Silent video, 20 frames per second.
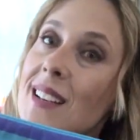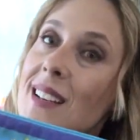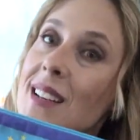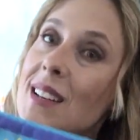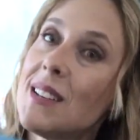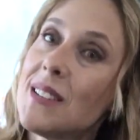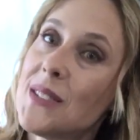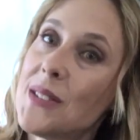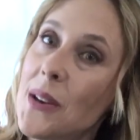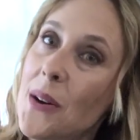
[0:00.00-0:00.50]

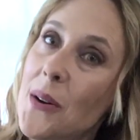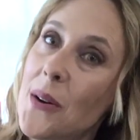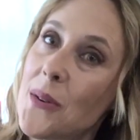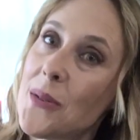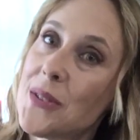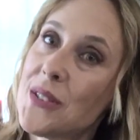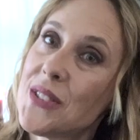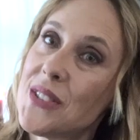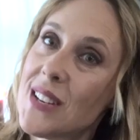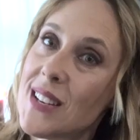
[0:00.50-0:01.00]

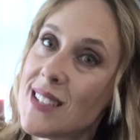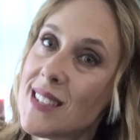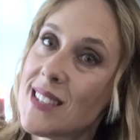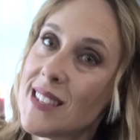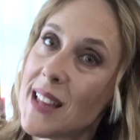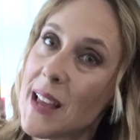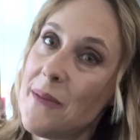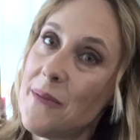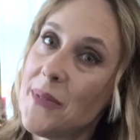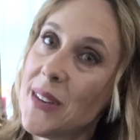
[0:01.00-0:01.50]
So just
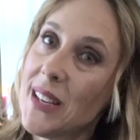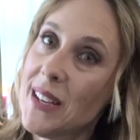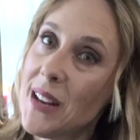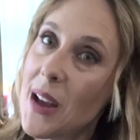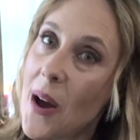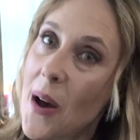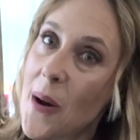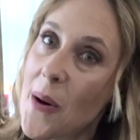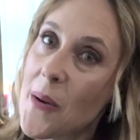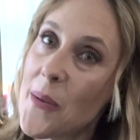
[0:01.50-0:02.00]
let me
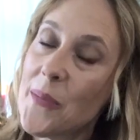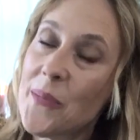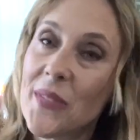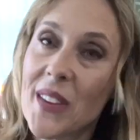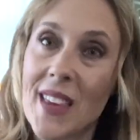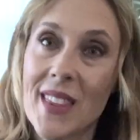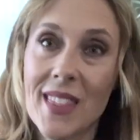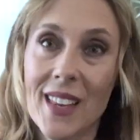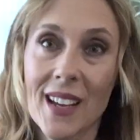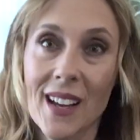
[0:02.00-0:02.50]
know
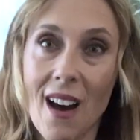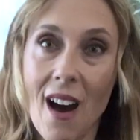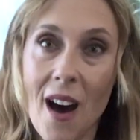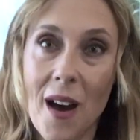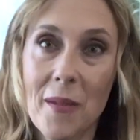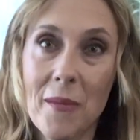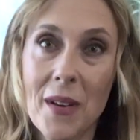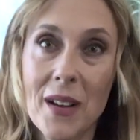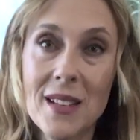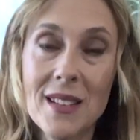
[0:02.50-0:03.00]
in the
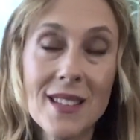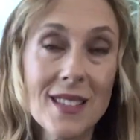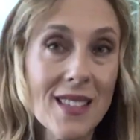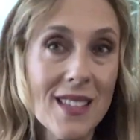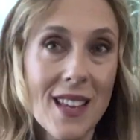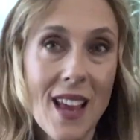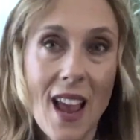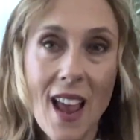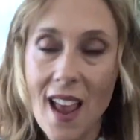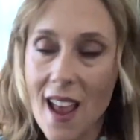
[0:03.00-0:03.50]
comments
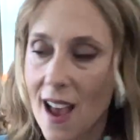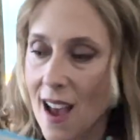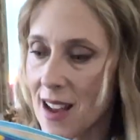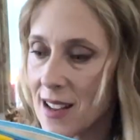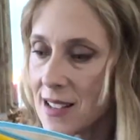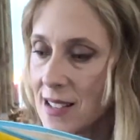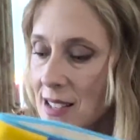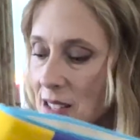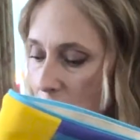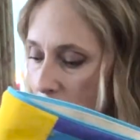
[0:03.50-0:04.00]

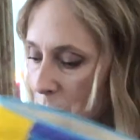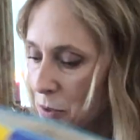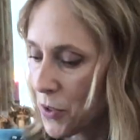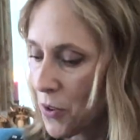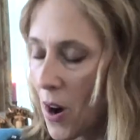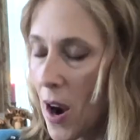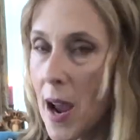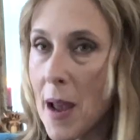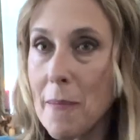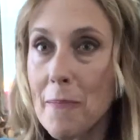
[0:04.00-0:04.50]
and
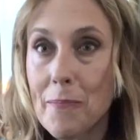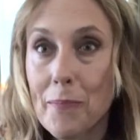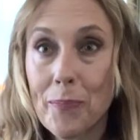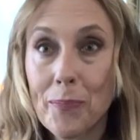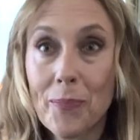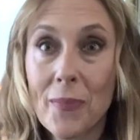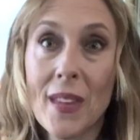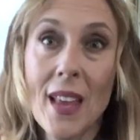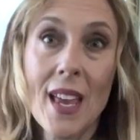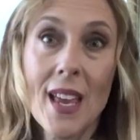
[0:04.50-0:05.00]
subscribe,
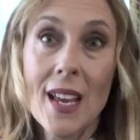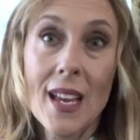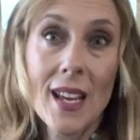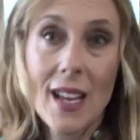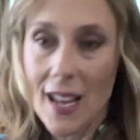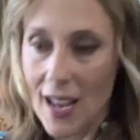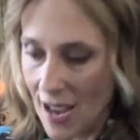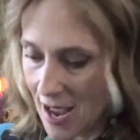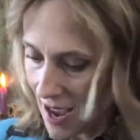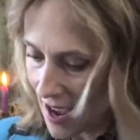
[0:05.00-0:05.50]

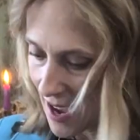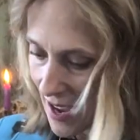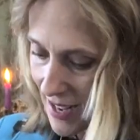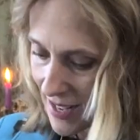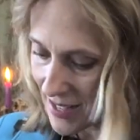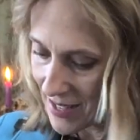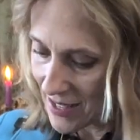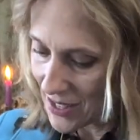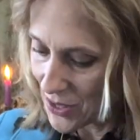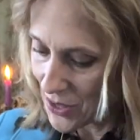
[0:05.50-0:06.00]
and
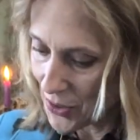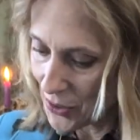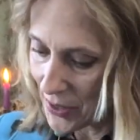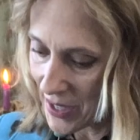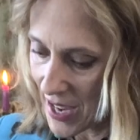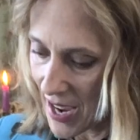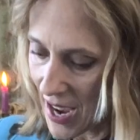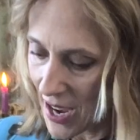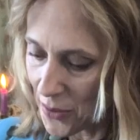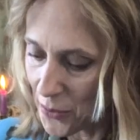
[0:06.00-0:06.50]
you
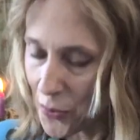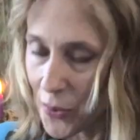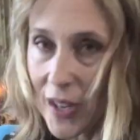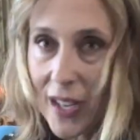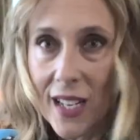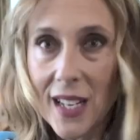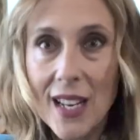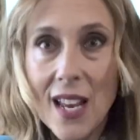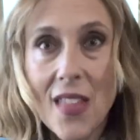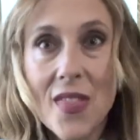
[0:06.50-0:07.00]
can
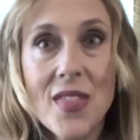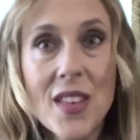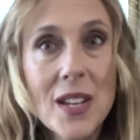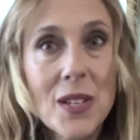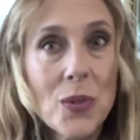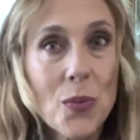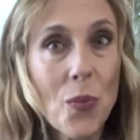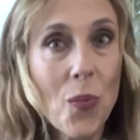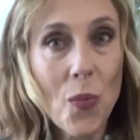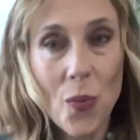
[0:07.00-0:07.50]
win
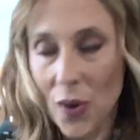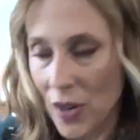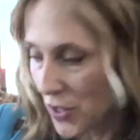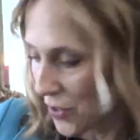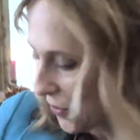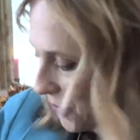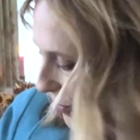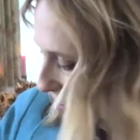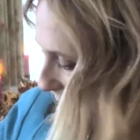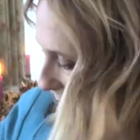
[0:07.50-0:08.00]
this
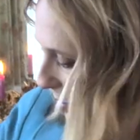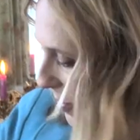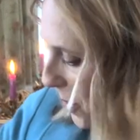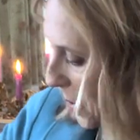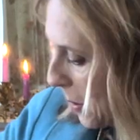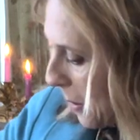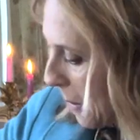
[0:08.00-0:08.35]
wonderful